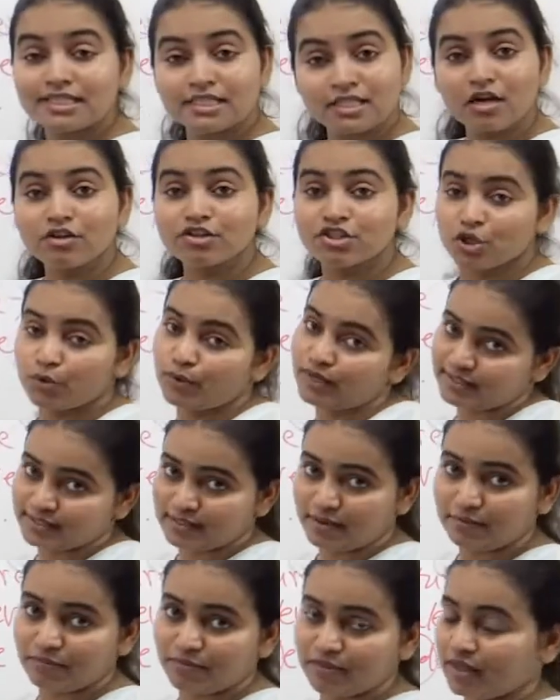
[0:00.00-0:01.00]
start doing
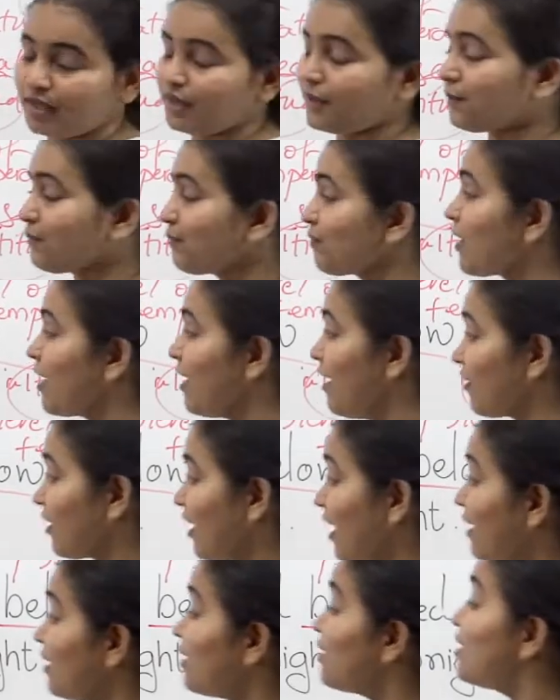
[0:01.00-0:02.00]
something.
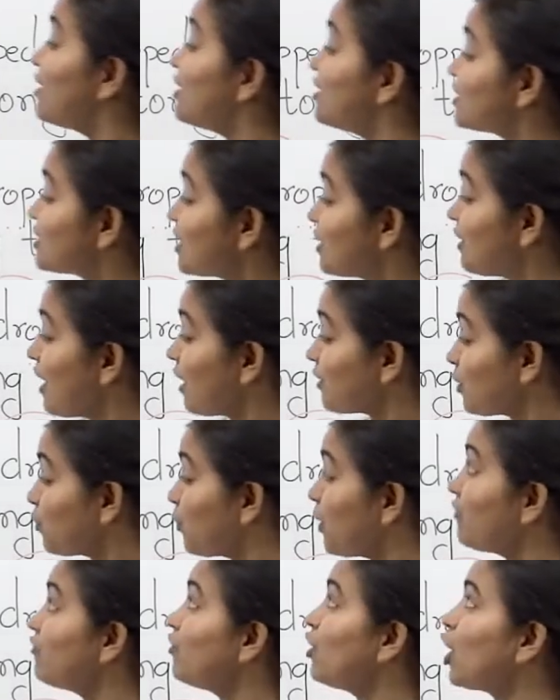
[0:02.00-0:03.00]
Okay, so now that we've